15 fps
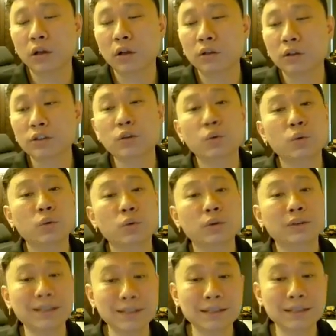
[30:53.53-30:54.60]
So
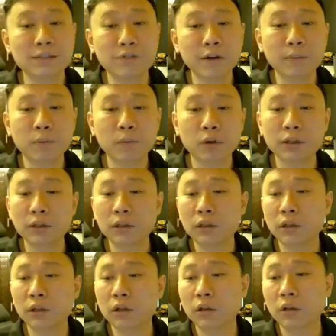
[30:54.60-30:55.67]
this is very important.
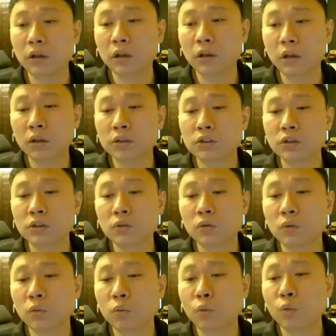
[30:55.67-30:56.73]
So
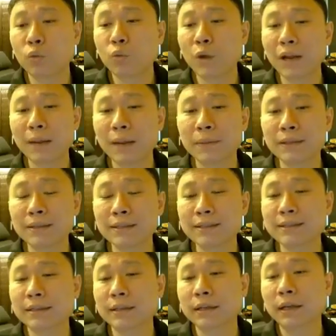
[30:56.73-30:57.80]
what happens
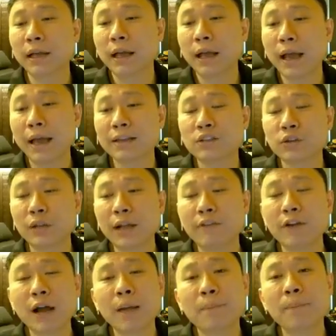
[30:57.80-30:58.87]
is, as you
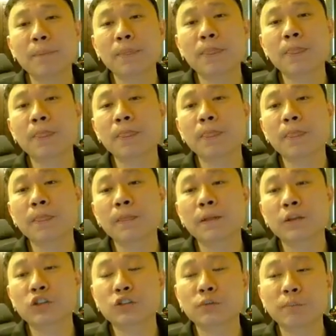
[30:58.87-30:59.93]
level up,
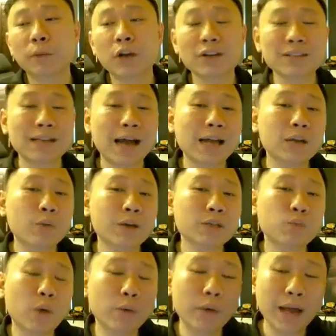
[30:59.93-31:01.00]
because
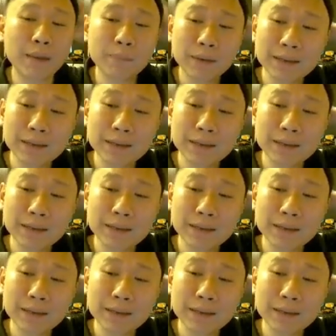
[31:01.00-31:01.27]
otherwise what will happen